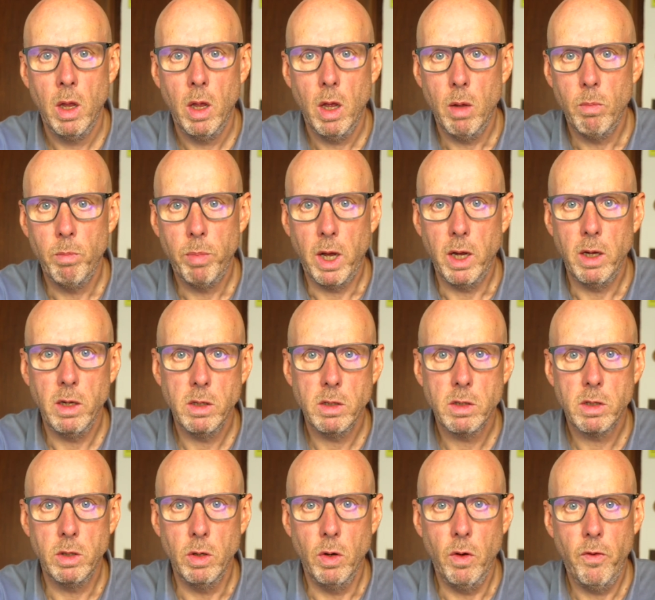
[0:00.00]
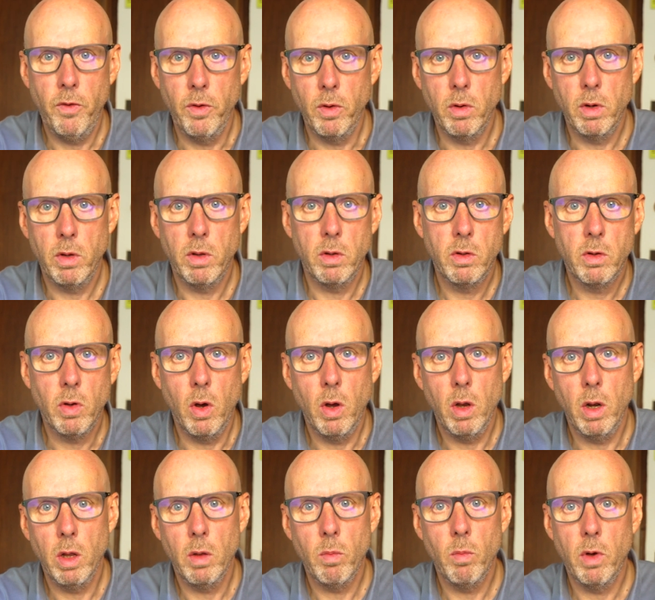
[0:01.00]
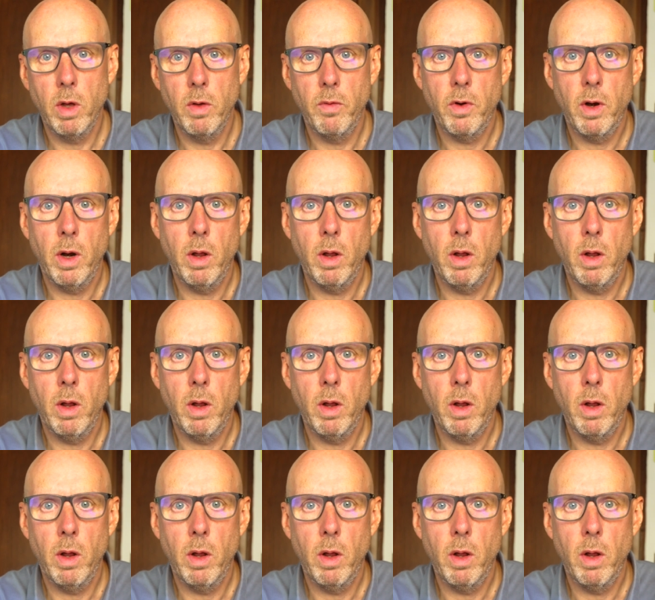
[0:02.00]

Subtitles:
and buying stuff and going to the toilet and whatever